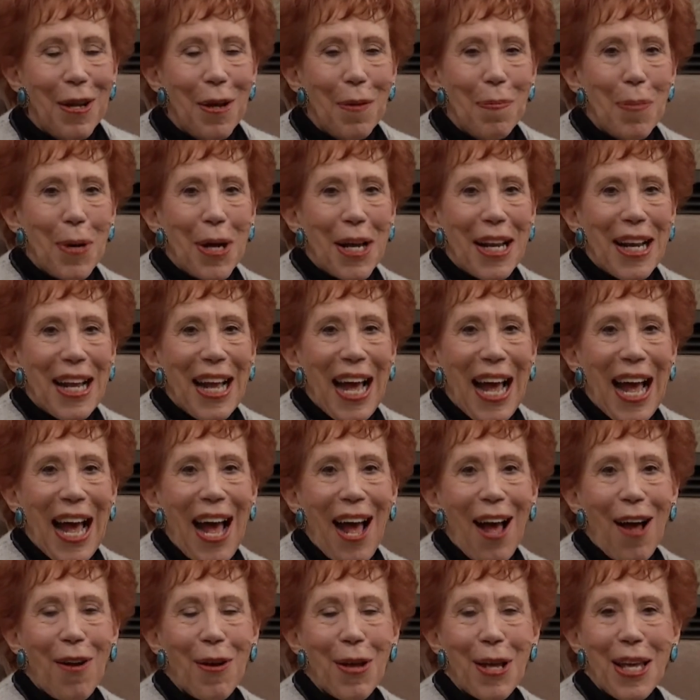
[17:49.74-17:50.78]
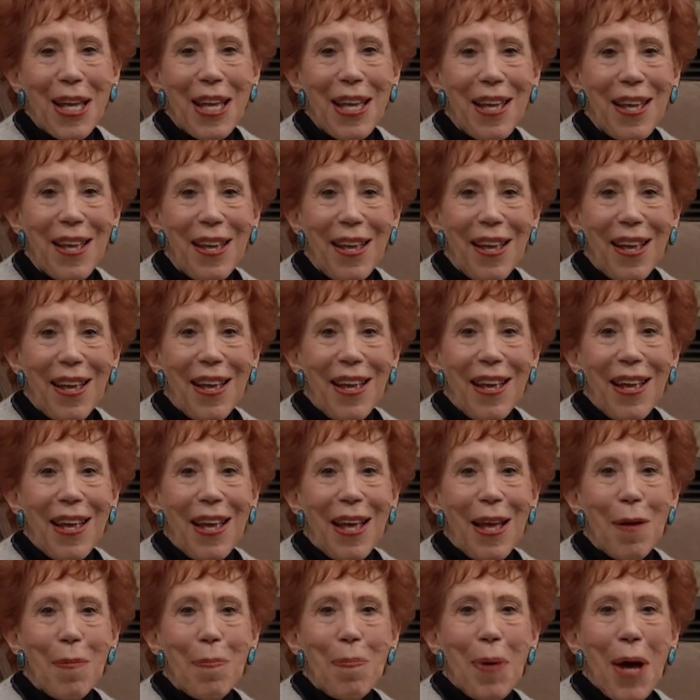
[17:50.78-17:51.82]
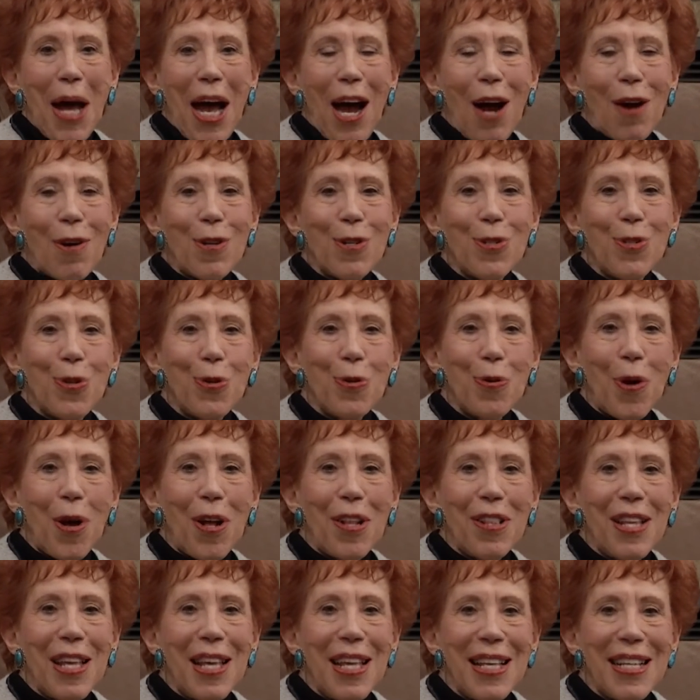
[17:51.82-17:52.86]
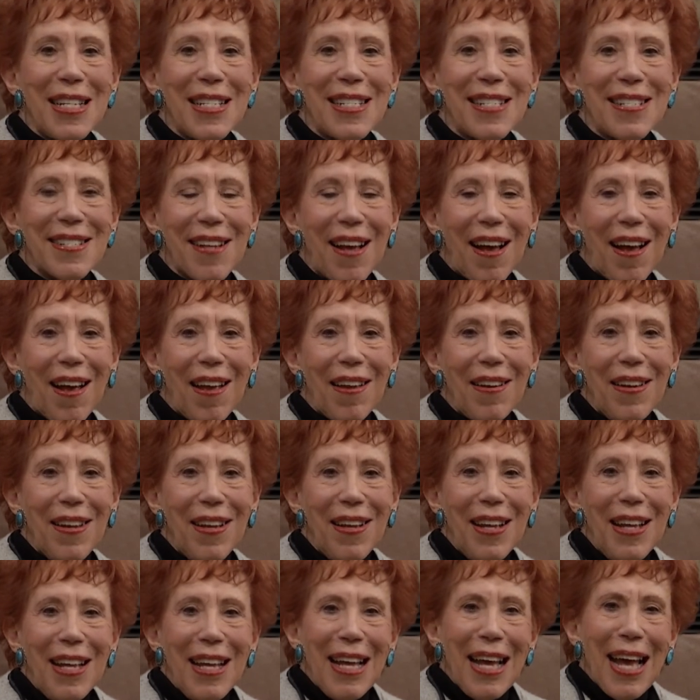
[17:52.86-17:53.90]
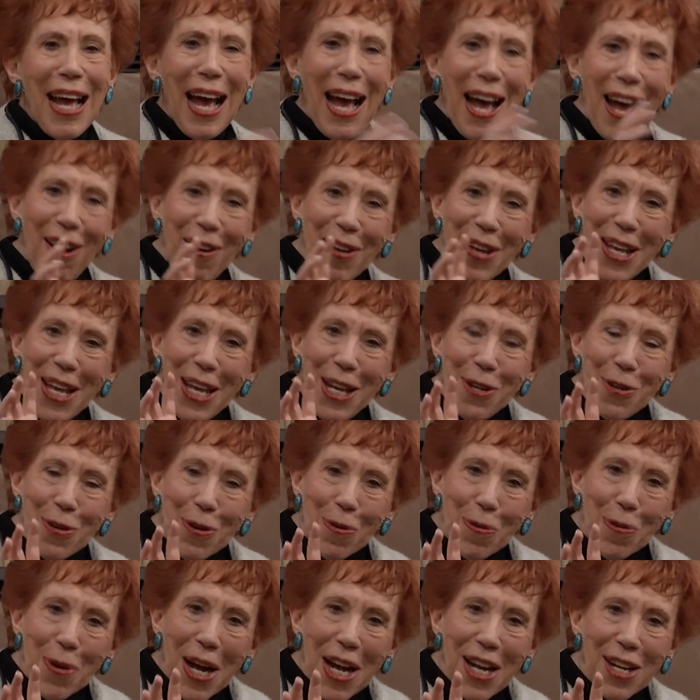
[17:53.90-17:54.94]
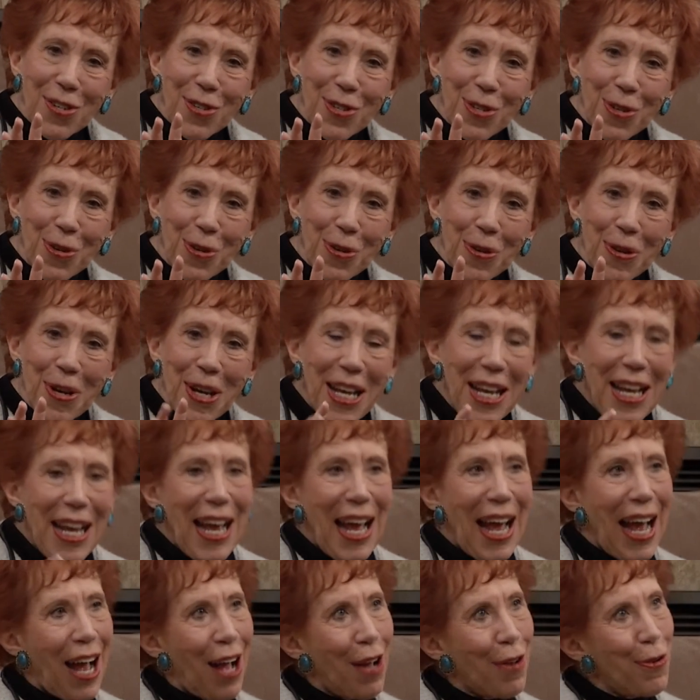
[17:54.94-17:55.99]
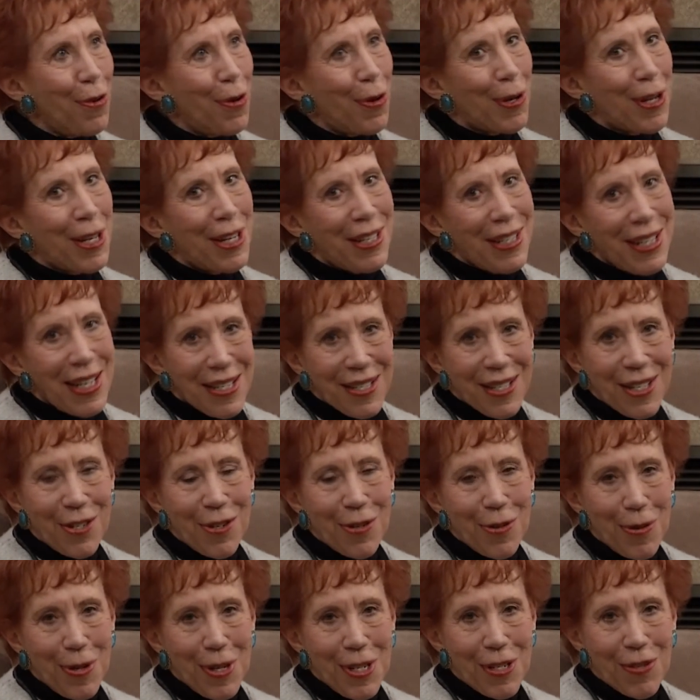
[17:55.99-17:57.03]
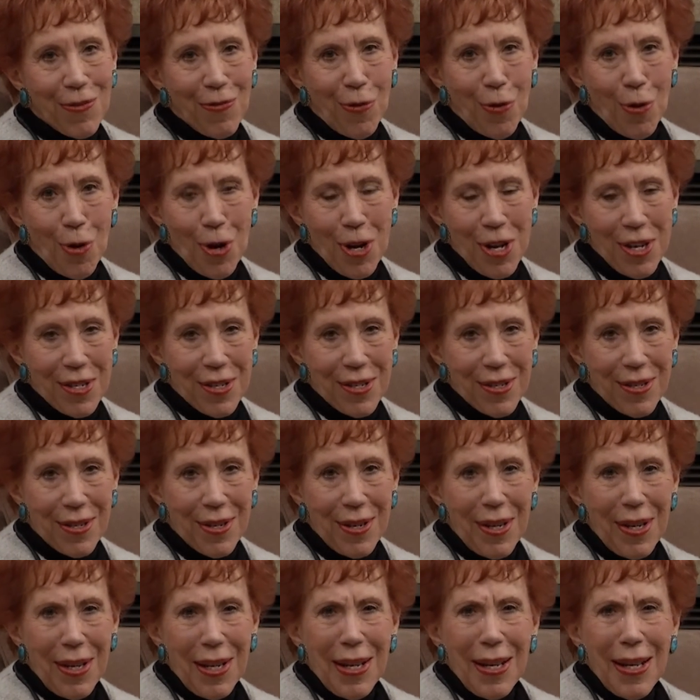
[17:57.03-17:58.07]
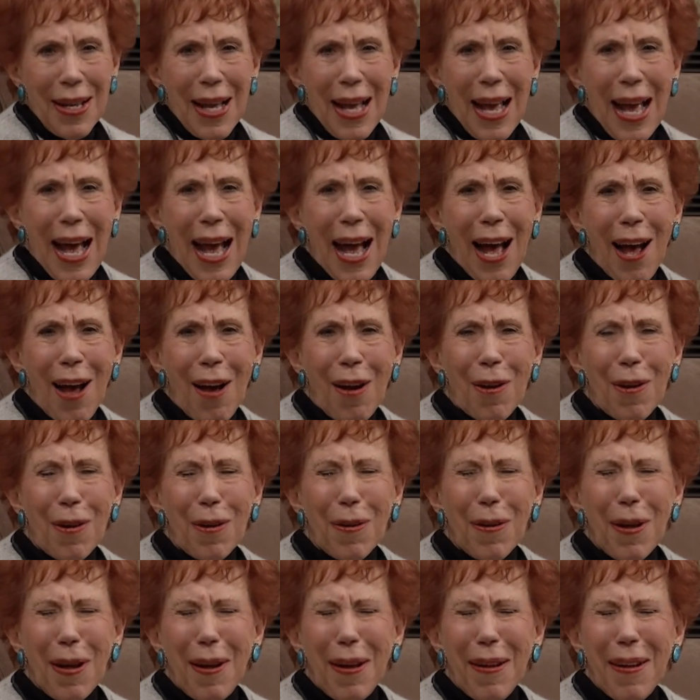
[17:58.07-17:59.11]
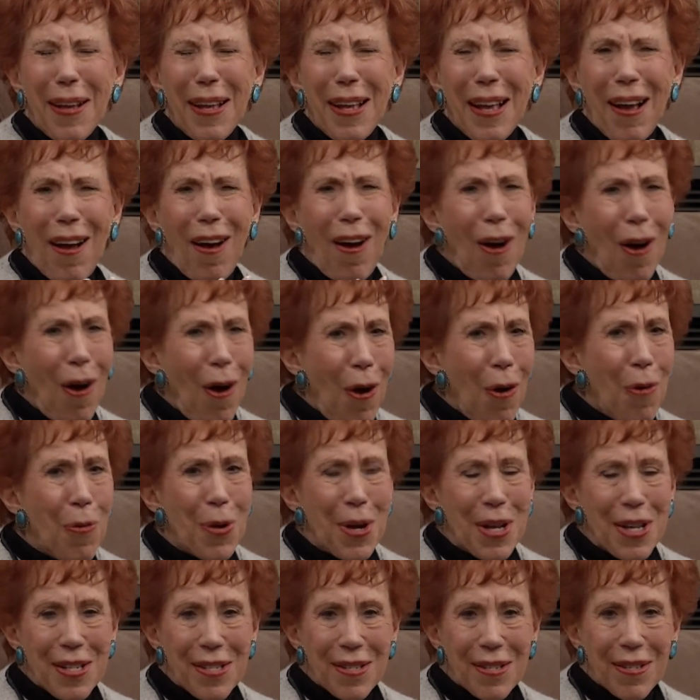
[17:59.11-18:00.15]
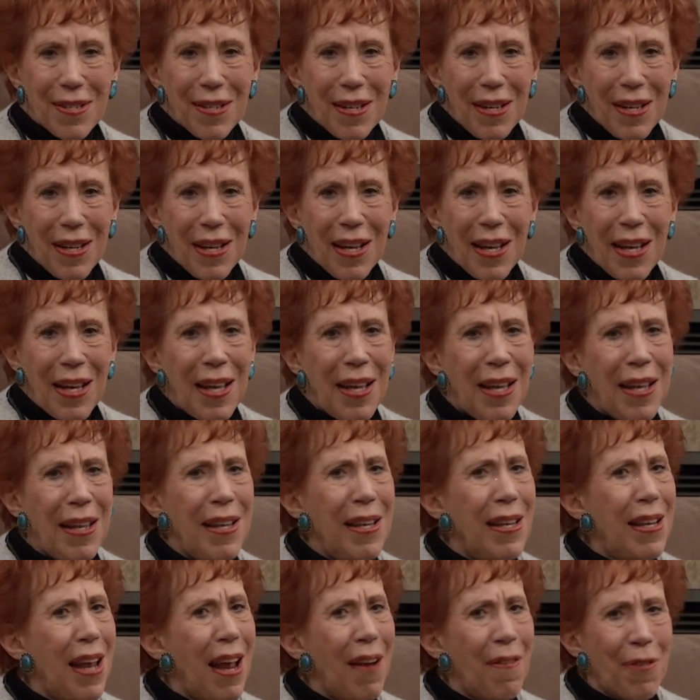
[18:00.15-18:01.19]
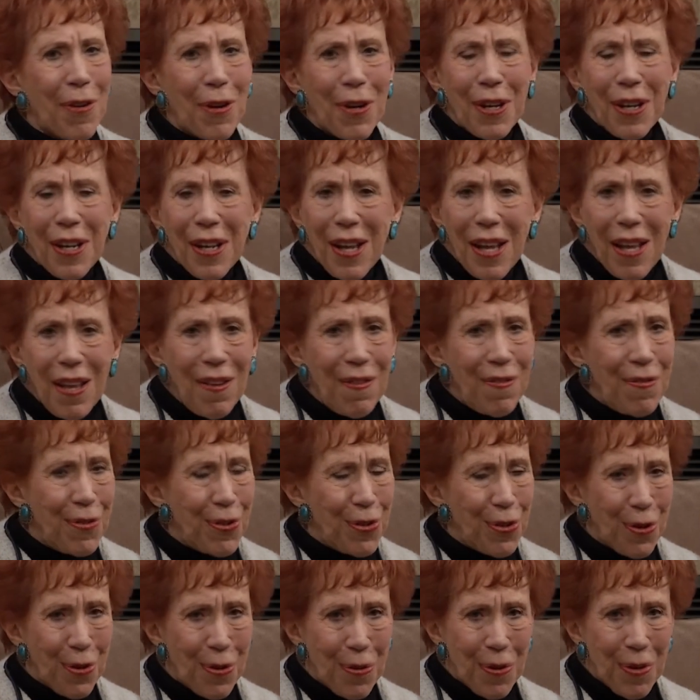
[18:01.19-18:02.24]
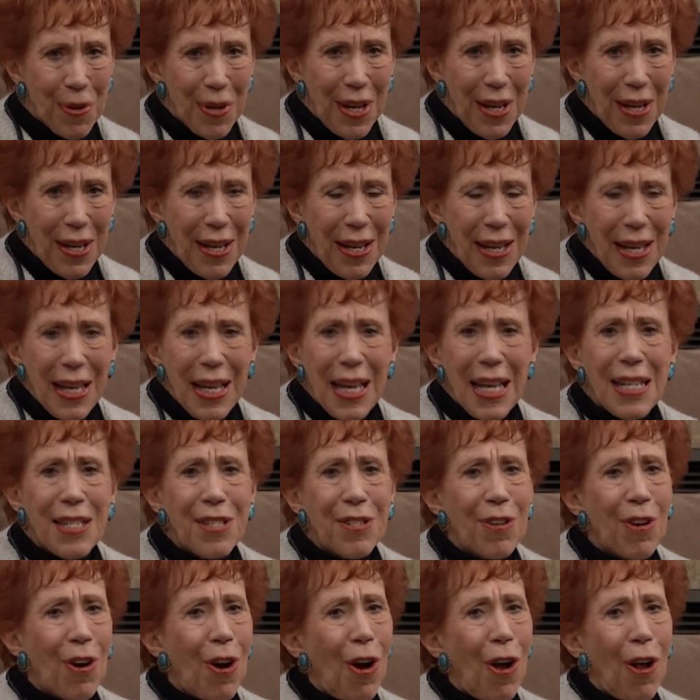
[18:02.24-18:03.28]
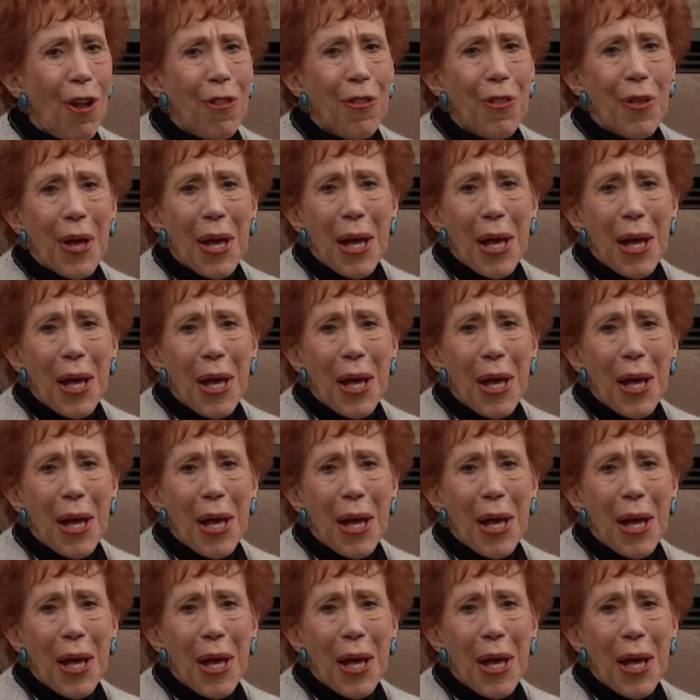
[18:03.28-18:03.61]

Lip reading: but how He empowers you on the inside, how He directs you, how you can listen to His voice, how always He never leaves you. He's called the